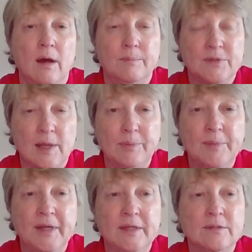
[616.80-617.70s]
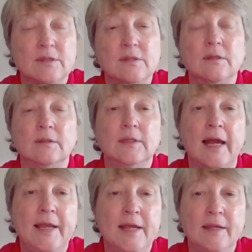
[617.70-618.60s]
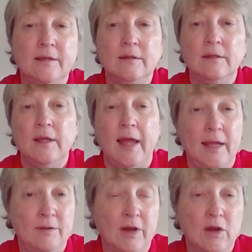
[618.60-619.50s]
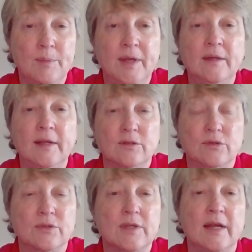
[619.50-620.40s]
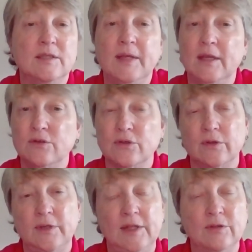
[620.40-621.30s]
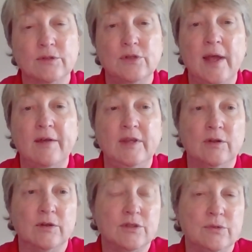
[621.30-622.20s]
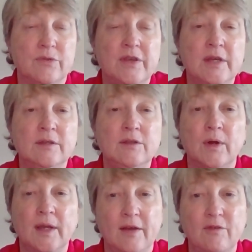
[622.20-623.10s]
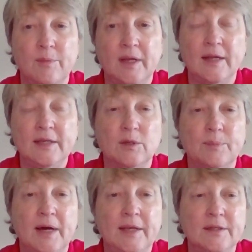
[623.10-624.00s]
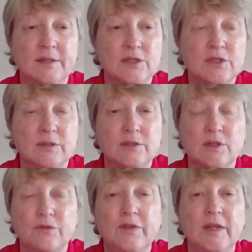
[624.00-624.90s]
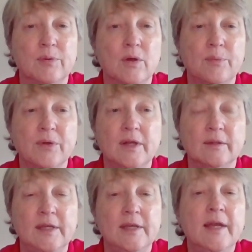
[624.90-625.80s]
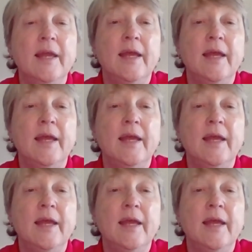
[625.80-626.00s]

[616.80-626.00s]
supplements, lighting, environment, exercise, making sure they're neither too heavy nor too thin. You want to have them at ideal body conditions, so feed appropriately.